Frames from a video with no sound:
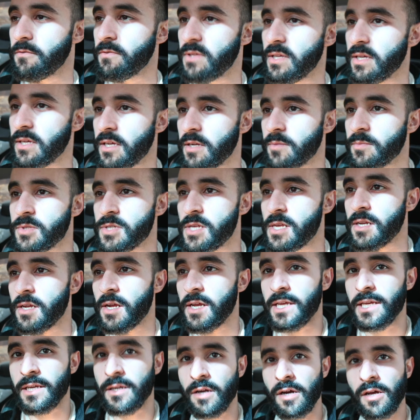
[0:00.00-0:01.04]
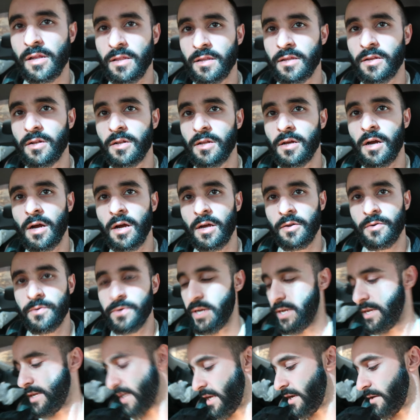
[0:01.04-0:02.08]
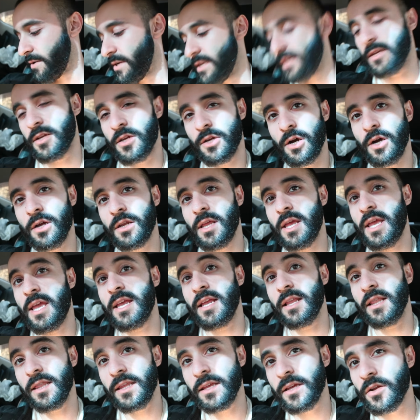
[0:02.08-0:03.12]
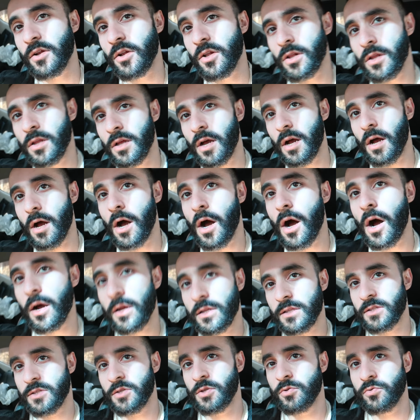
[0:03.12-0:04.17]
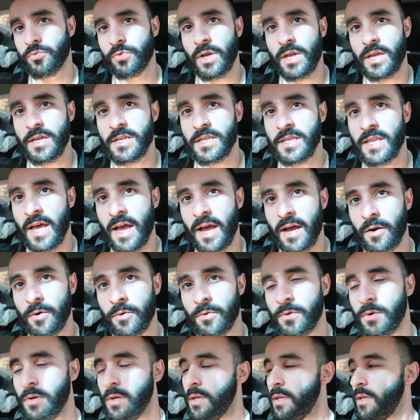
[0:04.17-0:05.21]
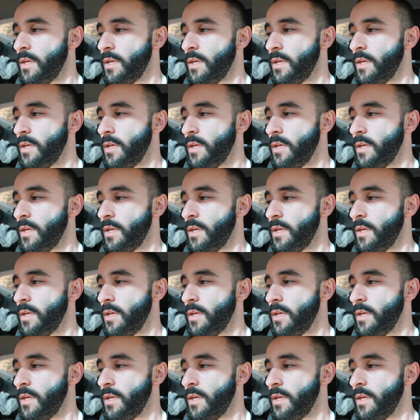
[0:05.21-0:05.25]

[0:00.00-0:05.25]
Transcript: I feel like I'm saying it got a little hot right now. It got a little hot right now.